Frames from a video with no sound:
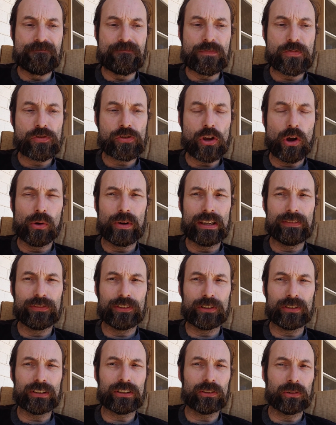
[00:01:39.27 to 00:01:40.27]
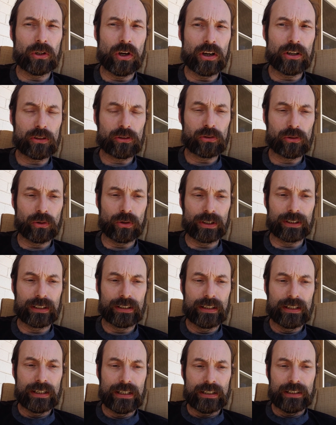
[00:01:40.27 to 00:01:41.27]
So if you're into Longsword,
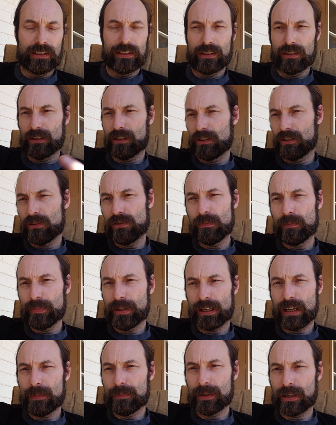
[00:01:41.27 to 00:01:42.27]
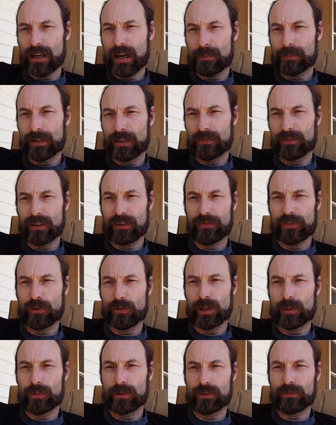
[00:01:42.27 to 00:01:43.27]
you can pick up a copy of our
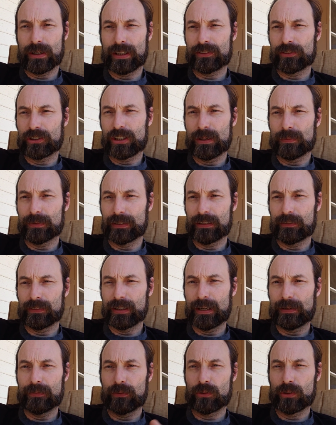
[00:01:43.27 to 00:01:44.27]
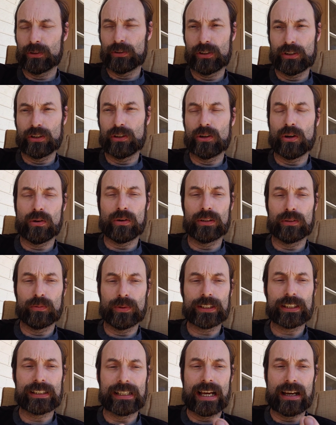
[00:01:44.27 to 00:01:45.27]
theory book rather cheaply, right? Or you can go on
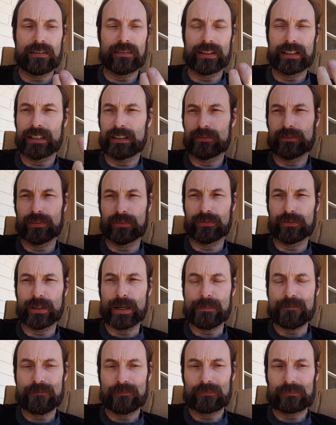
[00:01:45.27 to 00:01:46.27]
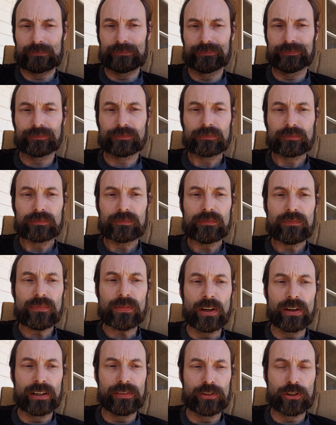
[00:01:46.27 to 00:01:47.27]
Wixenhauer and get it for free.
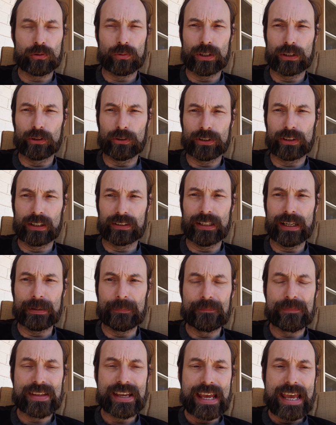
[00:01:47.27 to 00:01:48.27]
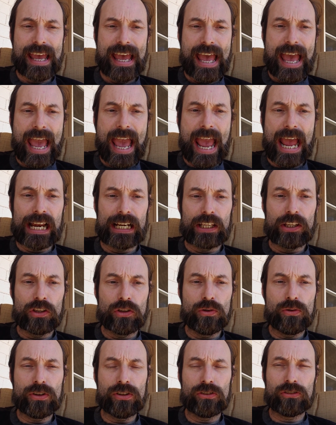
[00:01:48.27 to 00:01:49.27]
Or if you just want to look it online. And
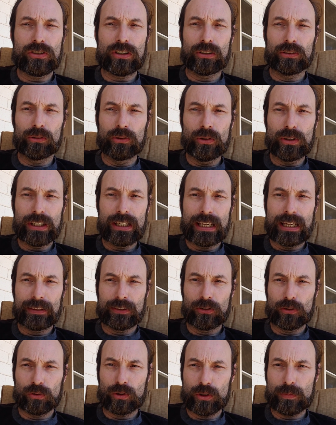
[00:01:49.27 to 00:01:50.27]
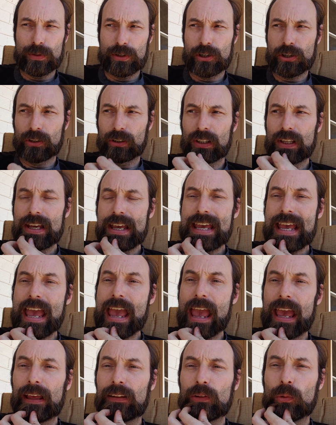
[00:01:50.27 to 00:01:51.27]
you can start looking at the source material.
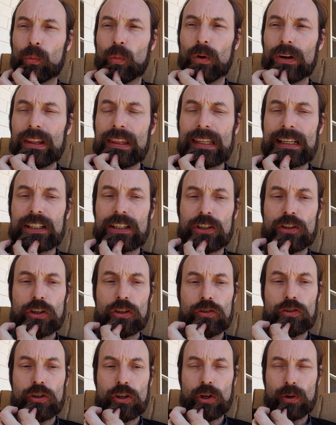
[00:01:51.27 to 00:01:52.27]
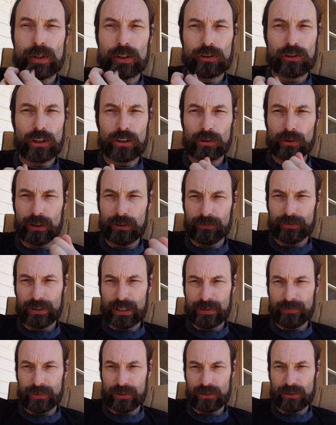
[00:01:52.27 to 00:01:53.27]
And one of the things that you can do is start looking for
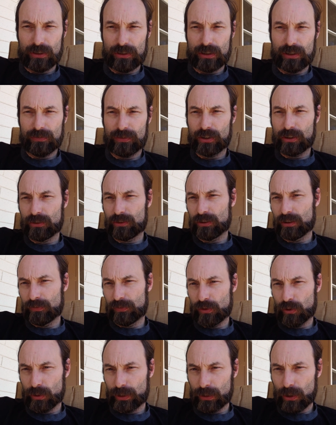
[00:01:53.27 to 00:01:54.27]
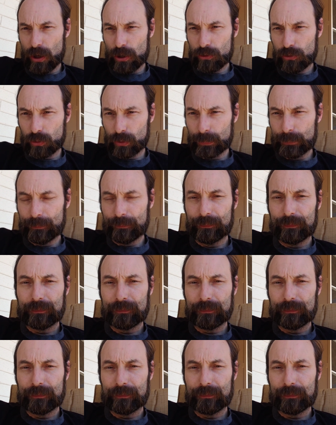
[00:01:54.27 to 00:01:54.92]
differences. If you're into the Fury Longsword,